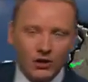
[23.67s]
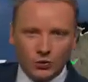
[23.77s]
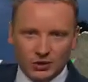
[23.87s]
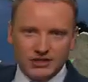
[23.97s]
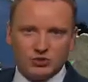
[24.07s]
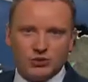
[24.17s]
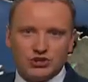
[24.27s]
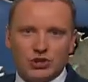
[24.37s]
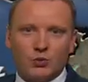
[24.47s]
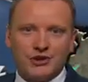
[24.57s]
We're going to
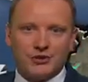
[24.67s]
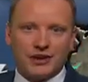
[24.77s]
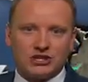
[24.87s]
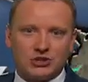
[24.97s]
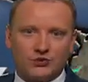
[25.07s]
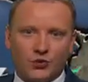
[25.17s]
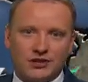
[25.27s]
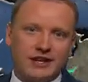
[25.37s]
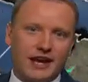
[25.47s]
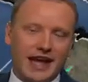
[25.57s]
switch our wind direction for
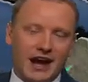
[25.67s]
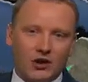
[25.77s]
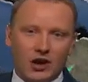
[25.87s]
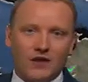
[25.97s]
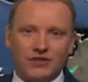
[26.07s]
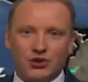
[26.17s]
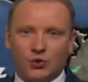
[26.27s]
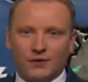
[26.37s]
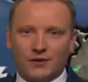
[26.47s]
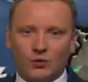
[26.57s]
today out of the
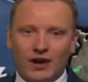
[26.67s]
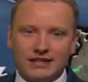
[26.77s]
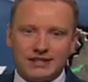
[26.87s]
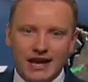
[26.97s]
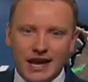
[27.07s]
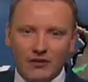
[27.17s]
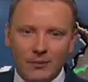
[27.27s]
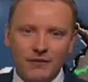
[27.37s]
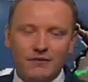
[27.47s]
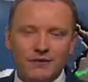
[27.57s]
north and west, and we
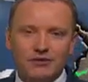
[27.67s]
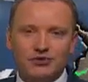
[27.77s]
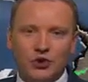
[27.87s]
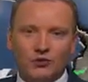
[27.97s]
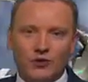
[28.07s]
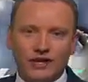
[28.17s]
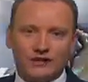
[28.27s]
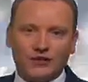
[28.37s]
may have a few snowflakes